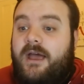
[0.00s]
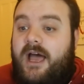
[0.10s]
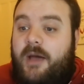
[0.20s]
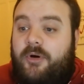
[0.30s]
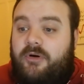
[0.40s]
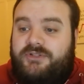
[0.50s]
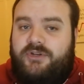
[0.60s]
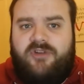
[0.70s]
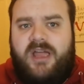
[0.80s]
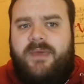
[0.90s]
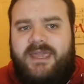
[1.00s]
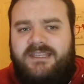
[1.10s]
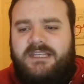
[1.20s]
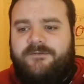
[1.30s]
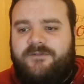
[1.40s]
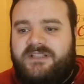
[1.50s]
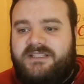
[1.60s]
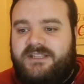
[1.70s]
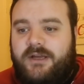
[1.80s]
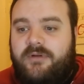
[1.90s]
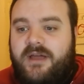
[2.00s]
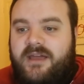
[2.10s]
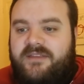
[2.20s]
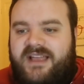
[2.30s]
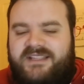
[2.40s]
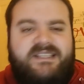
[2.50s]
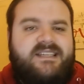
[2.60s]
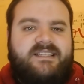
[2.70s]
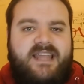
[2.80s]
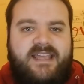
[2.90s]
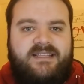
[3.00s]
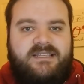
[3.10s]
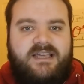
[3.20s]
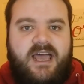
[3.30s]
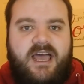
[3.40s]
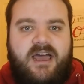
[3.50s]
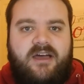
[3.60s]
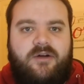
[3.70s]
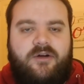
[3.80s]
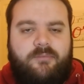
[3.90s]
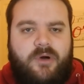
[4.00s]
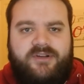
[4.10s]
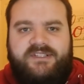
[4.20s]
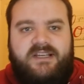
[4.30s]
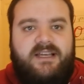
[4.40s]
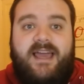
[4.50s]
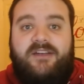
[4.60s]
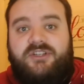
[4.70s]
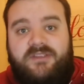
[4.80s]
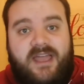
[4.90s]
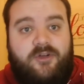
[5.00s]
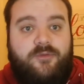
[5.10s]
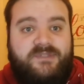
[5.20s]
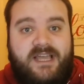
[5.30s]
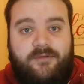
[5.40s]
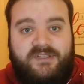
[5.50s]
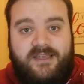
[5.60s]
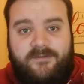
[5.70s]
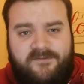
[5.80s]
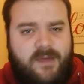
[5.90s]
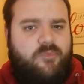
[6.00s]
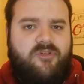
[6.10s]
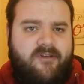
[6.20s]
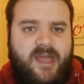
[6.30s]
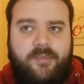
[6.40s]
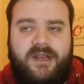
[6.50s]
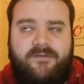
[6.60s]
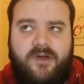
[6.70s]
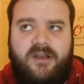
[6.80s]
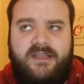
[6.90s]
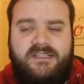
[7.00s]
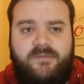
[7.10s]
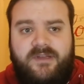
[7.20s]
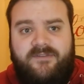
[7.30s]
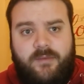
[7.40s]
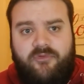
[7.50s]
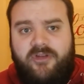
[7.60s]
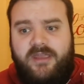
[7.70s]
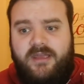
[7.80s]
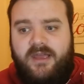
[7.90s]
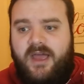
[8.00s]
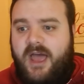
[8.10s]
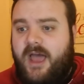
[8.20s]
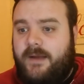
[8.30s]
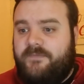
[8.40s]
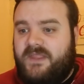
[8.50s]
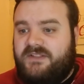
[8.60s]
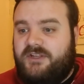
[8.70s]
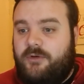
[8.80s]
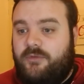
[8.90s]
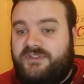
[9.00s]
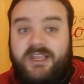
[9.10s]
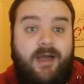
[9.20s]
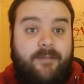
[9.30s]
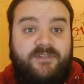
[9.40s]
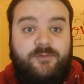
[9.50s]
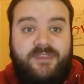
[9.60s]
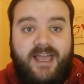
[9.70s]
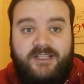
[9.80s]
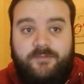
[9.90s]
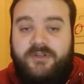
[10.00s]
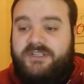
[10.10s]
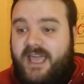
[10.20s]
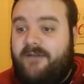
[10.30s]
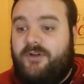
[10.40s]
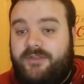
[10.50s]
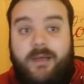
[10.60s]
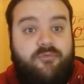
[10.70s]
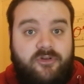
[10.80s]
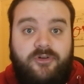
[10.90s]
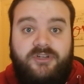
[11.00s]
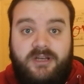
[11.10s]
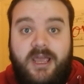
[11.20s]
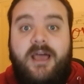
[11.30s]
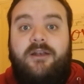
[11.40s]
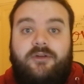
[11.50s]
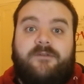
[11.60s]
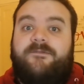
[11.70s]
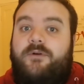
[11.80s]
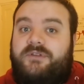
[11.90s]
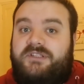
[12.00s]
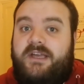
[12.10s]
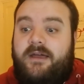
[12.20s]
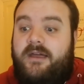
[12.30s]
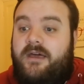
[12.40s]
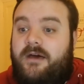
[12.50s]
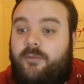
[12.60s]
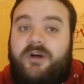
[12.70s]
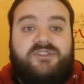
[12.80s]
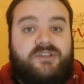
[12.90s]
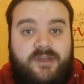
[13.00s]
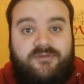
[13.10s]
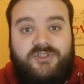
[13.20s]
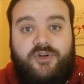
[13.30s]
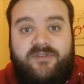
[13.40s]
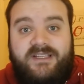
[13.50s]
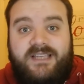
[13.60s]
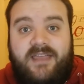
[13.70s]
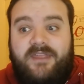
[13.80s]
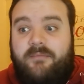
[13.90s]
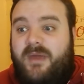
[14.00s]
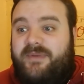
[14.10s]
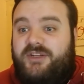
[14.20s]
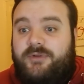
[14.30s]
uh, but also try and make it different. So that season eight uh, unboxing collection that comes out in February, I believe, early to mid February. Um, so we'll see what happens with that. But yeah, I've got that pre-ordered. Looking forward to watching those stories and then maybe